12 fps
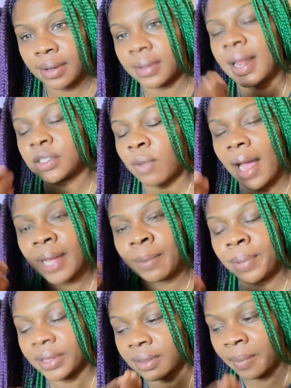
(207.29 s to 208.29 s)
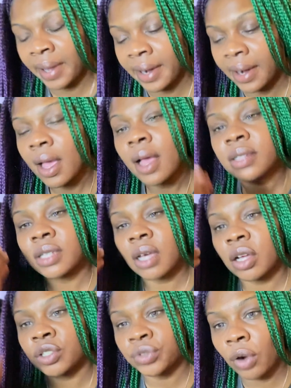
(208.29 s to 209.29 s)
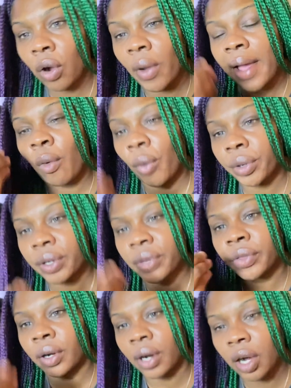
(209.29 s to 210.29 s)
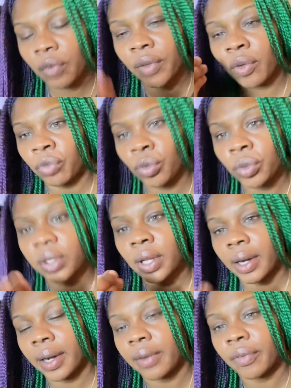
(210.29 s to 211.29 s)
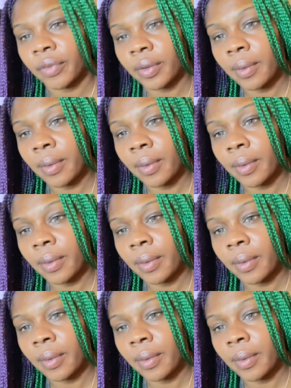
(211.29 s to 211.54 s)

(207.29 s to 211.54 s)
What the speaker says: That's why he put them here, to control and order the earth and rule the earth.